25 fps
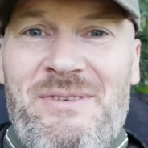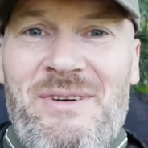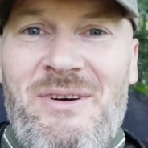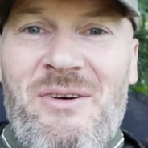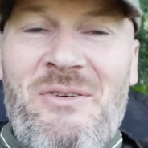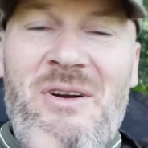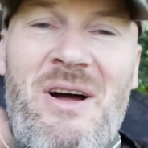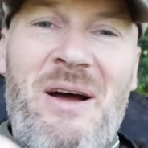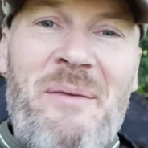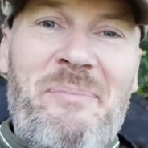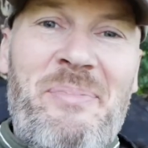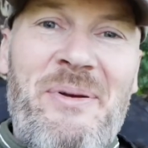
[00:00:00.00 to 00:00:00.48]

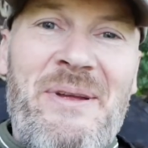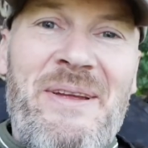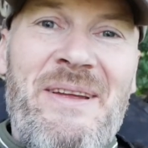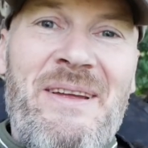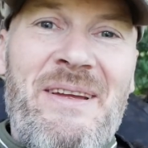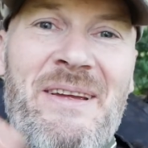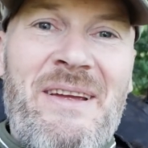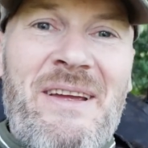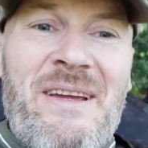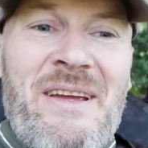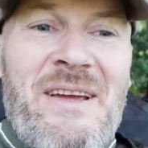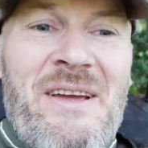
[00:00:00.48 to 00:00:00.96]
Alright,
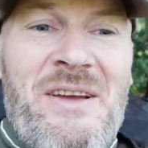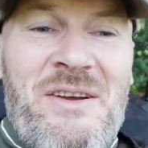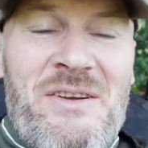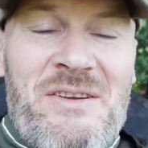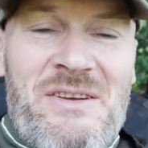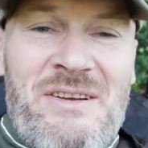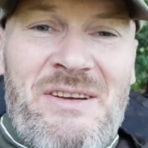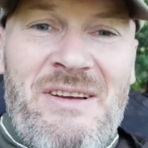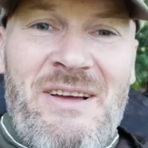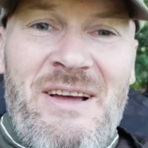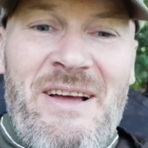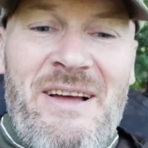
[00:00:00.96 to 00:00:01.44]
Pete,
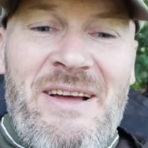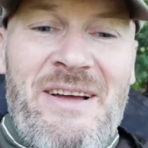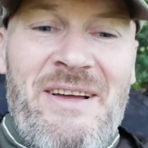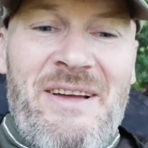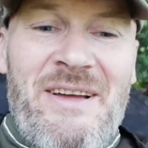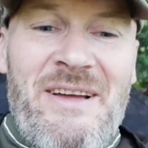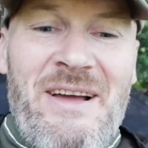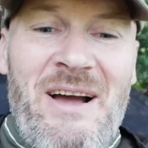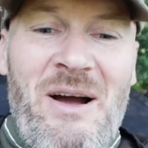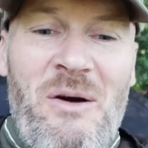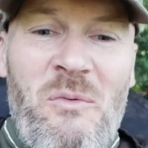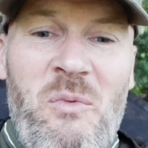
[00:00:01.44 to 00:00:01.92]

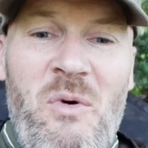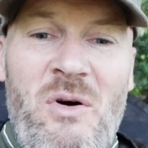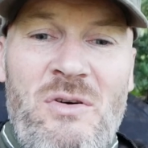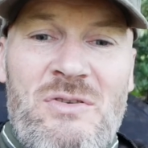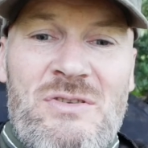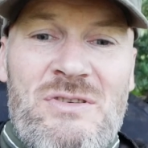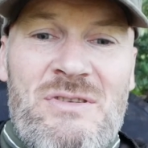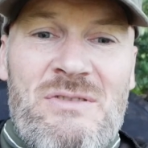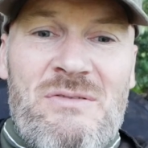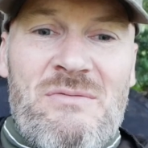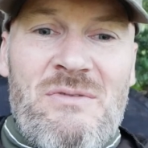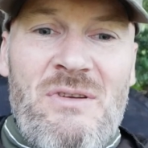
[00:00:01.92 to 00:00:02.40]
I
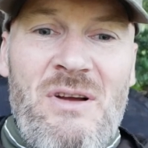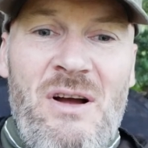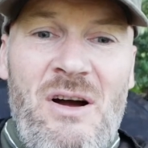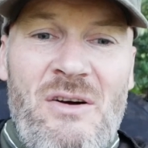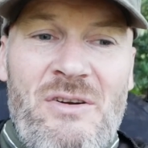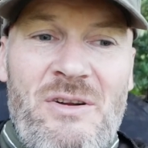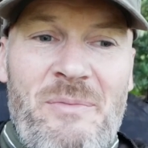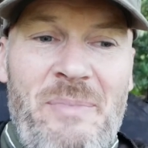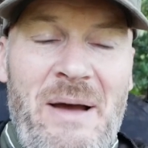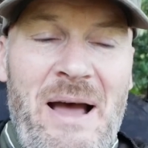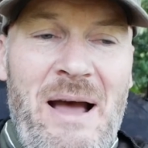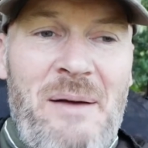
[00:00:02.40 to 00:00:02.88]
was
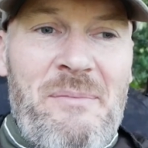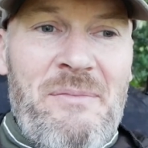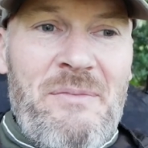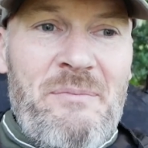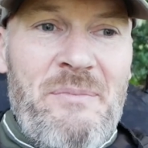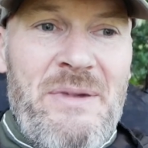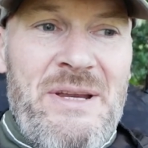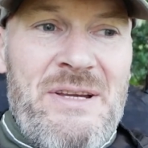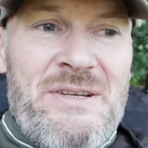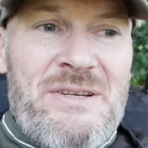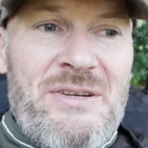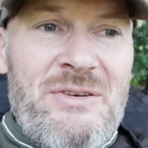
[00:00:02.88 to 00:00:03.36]
on about
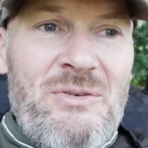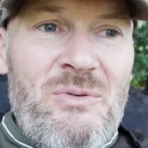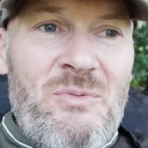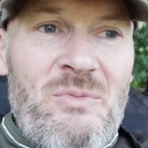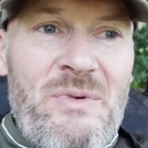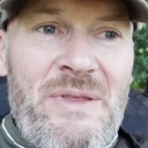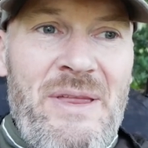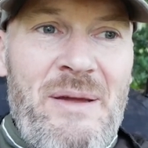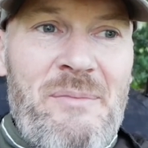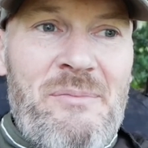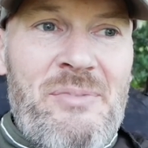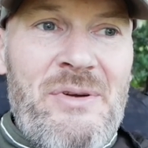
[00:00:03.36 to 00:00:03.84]
meeting up
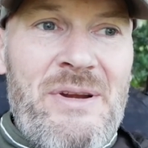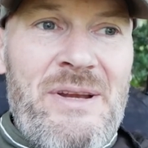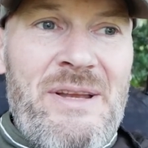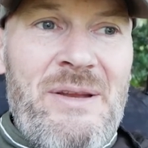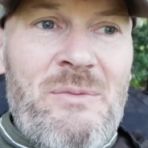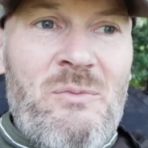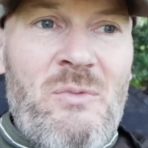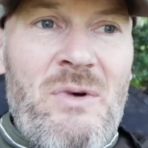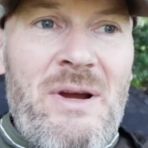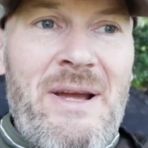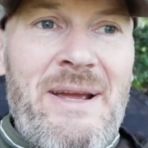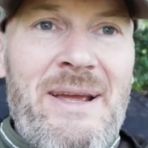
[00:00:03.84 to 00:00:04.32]
with him, but it
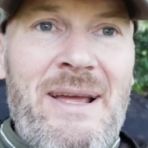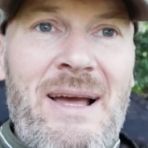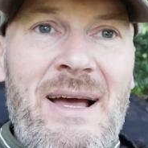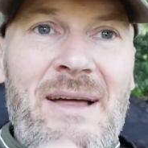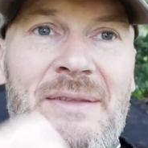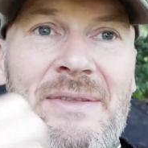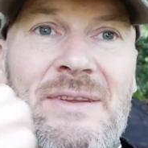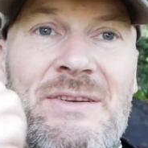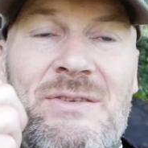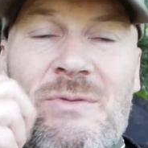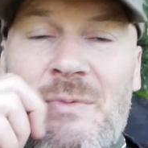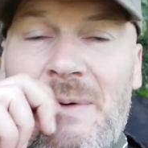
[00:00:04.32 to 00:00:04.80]
didn't work
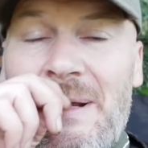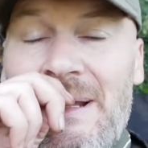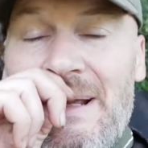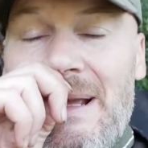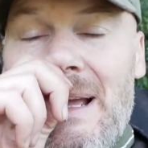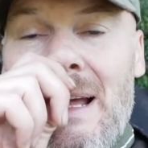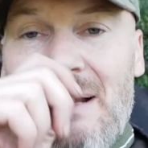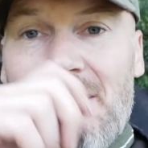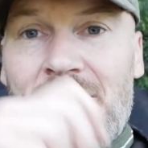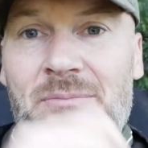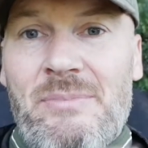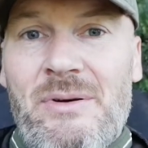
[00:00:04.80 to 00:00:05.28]
out this
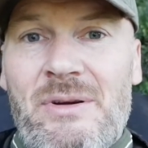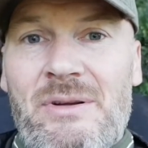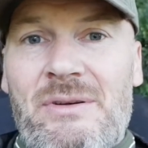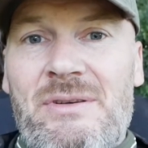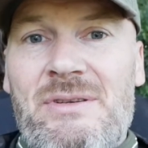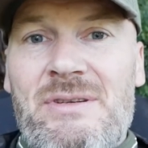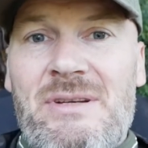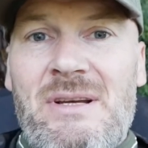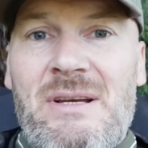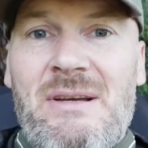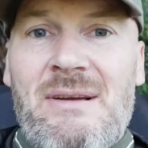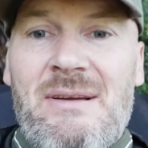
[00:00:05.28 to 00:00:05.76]
weekend,
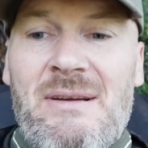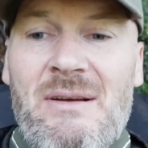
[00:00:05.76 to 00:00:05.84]
but